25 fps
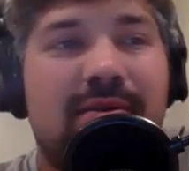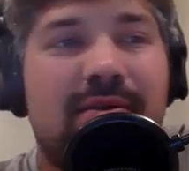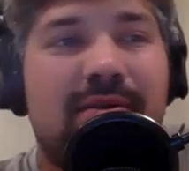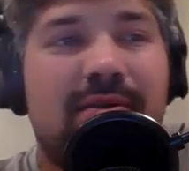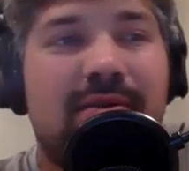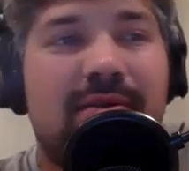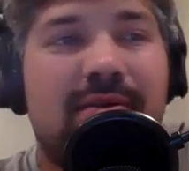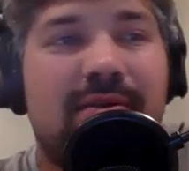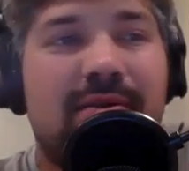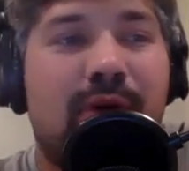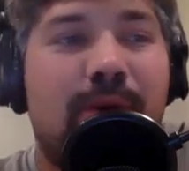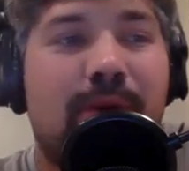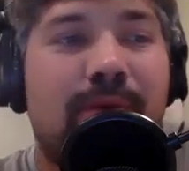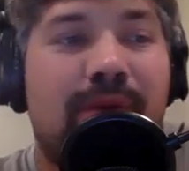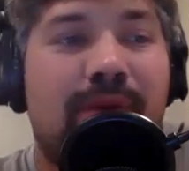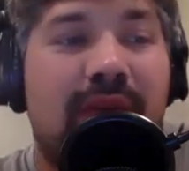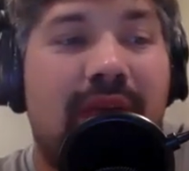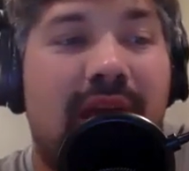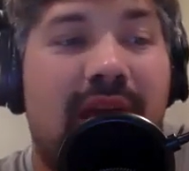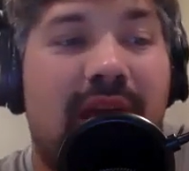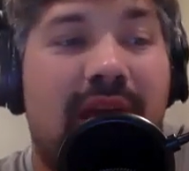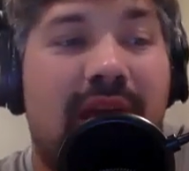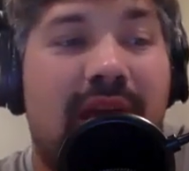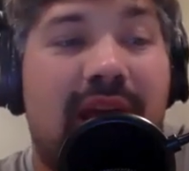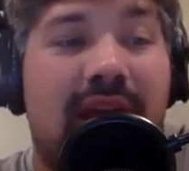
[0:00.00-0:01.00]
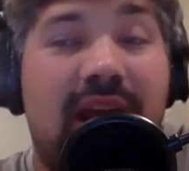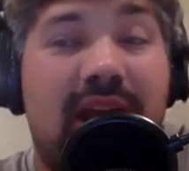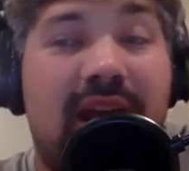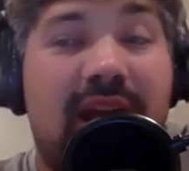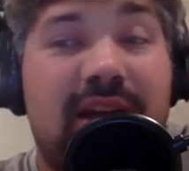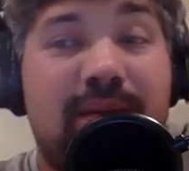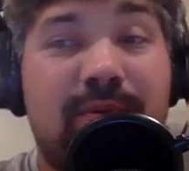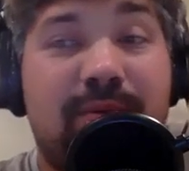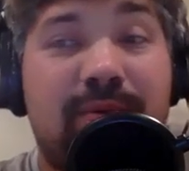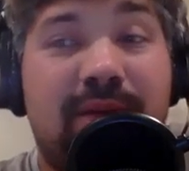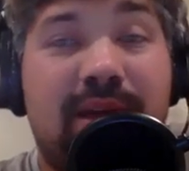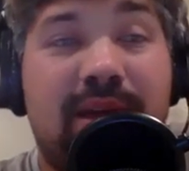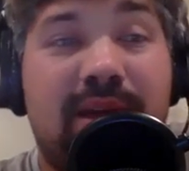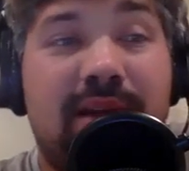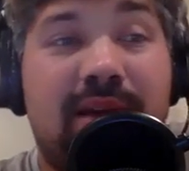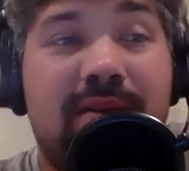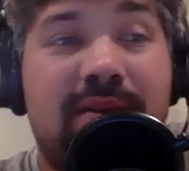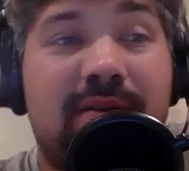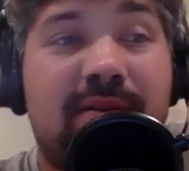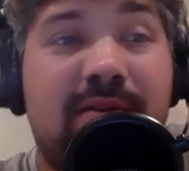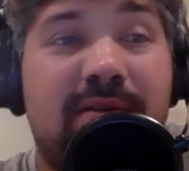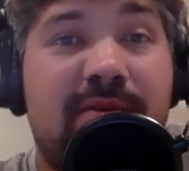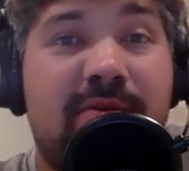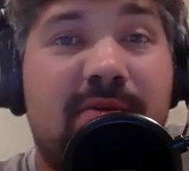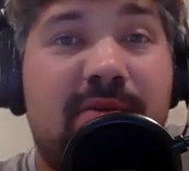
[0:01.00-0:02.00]
the orb thing, I can't explain
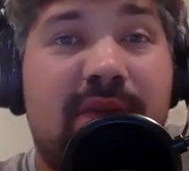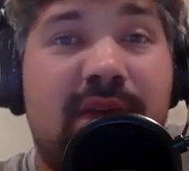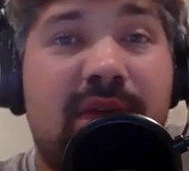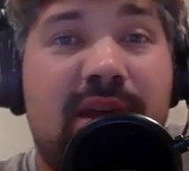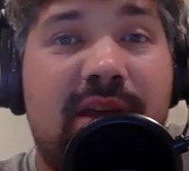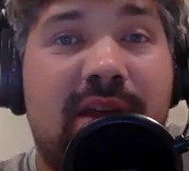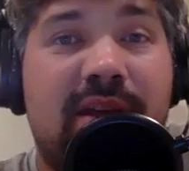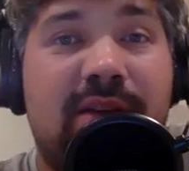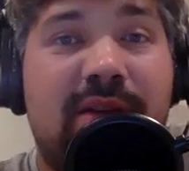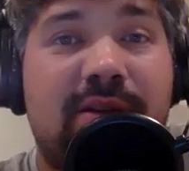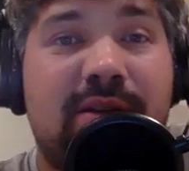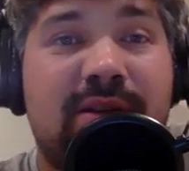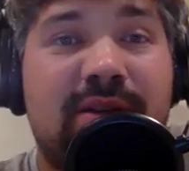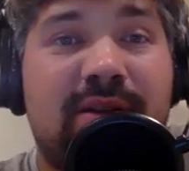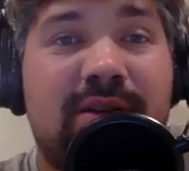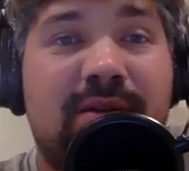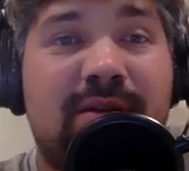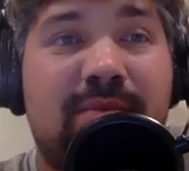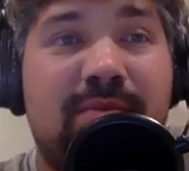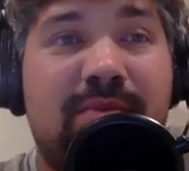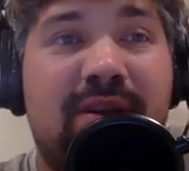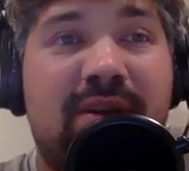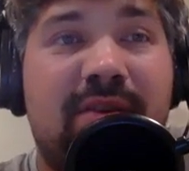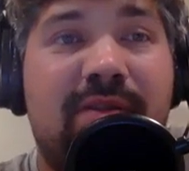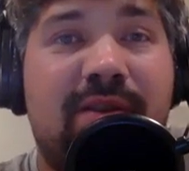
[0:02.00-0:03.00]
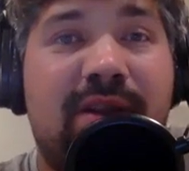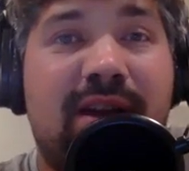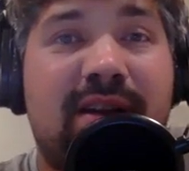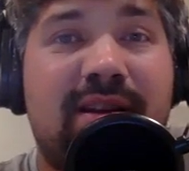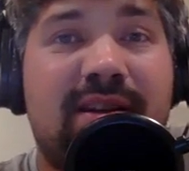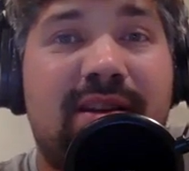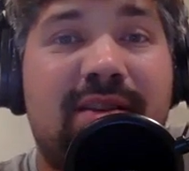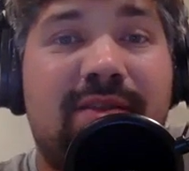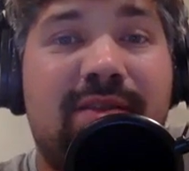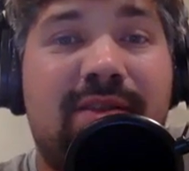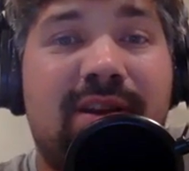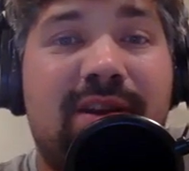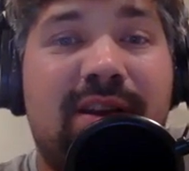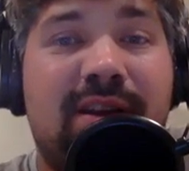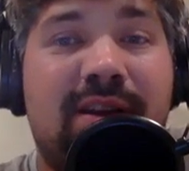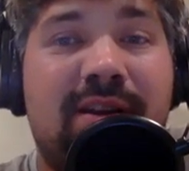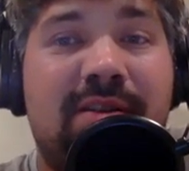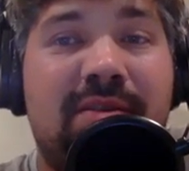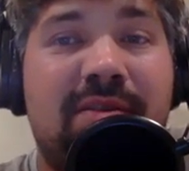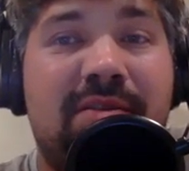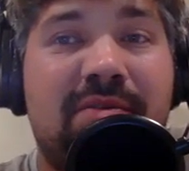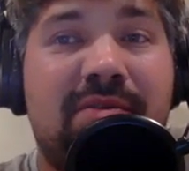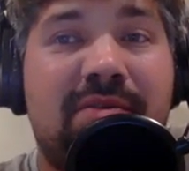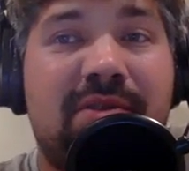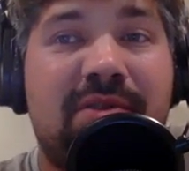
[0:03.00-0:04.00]
why there's some Bigfoot activity
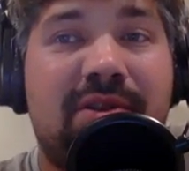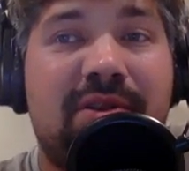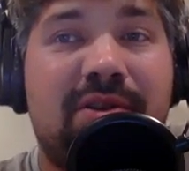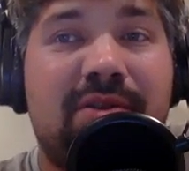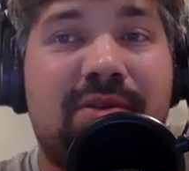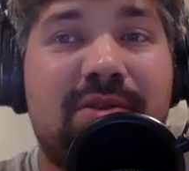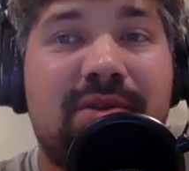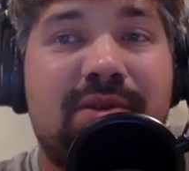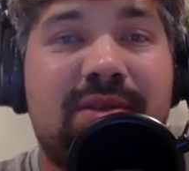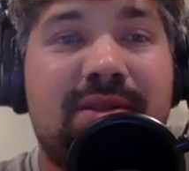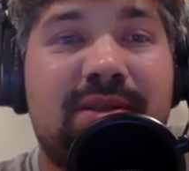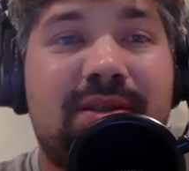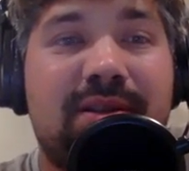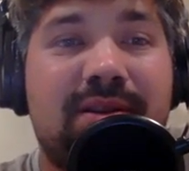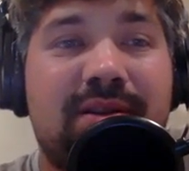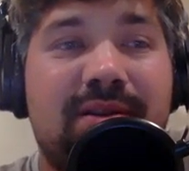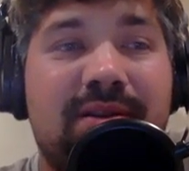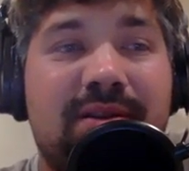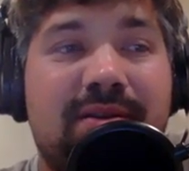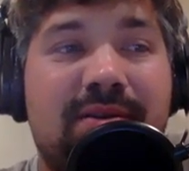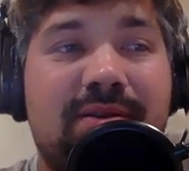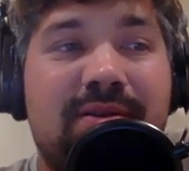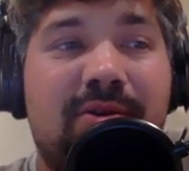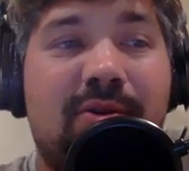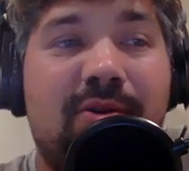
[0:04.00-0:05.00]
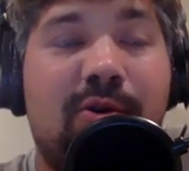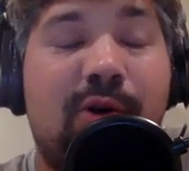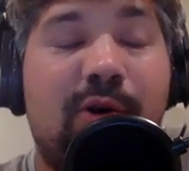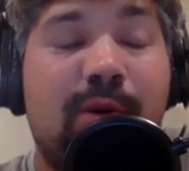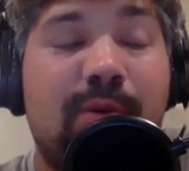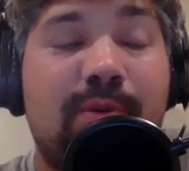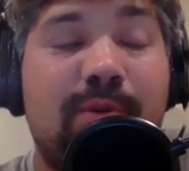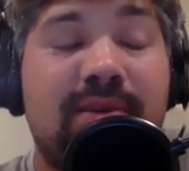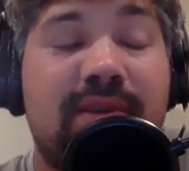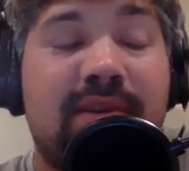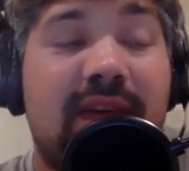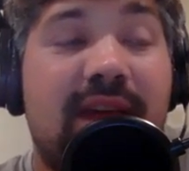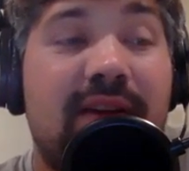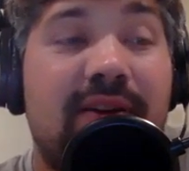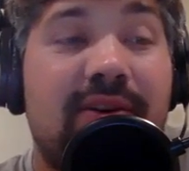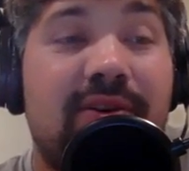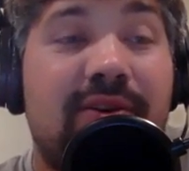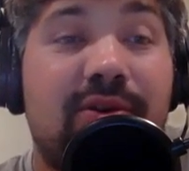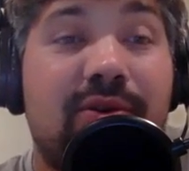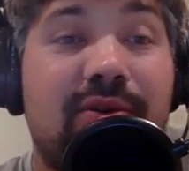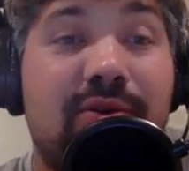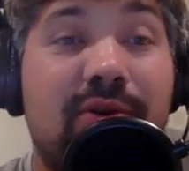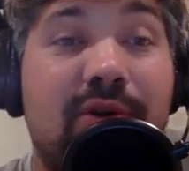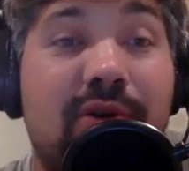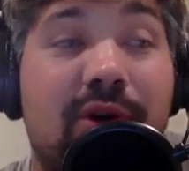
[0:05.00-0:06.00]
where there was orbs. I
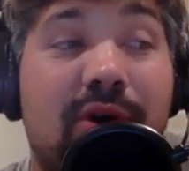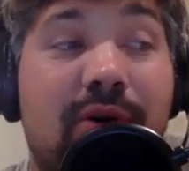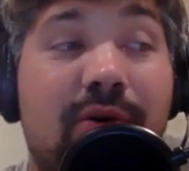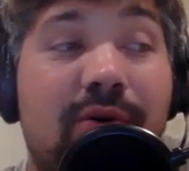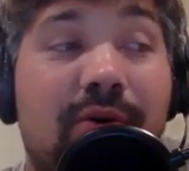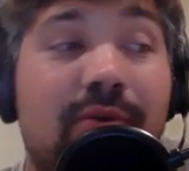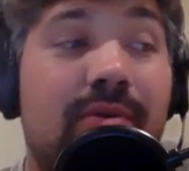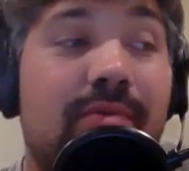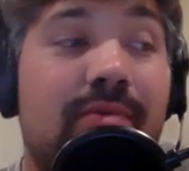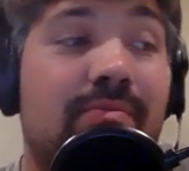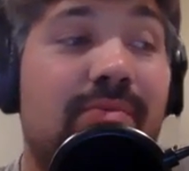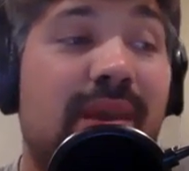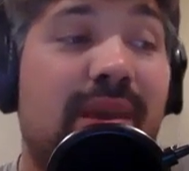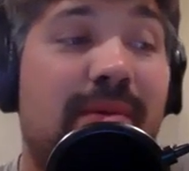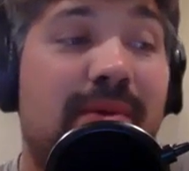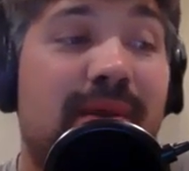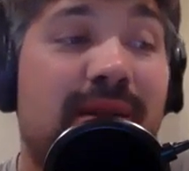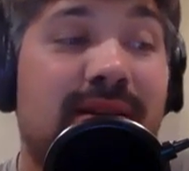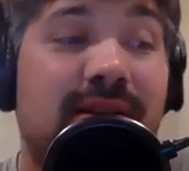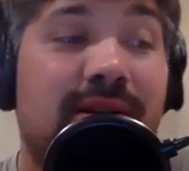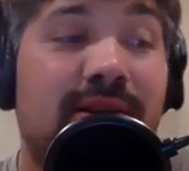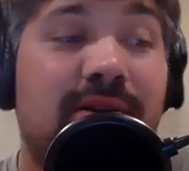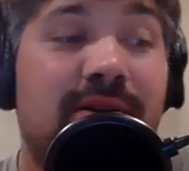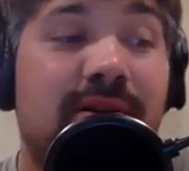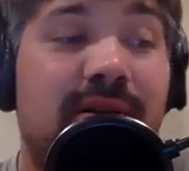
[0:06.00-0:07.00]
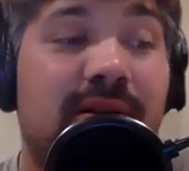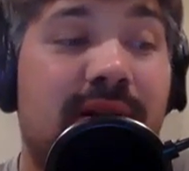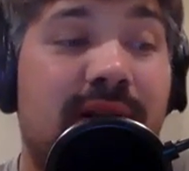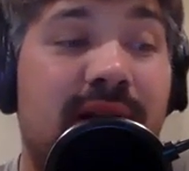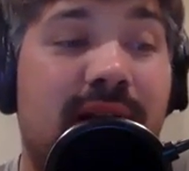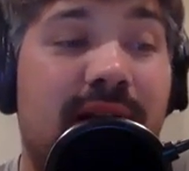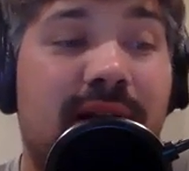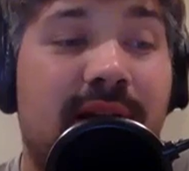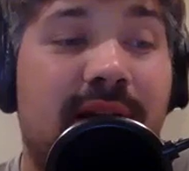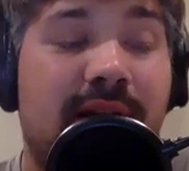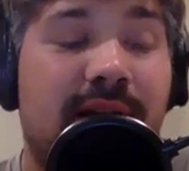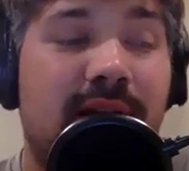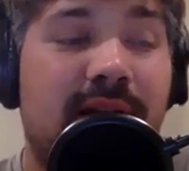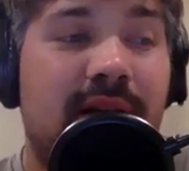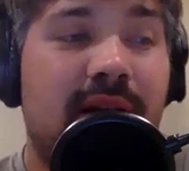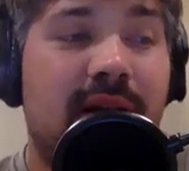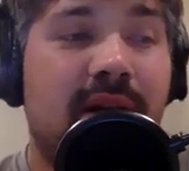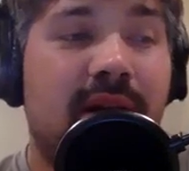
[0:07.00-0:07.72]
don't know. Maybe it's like a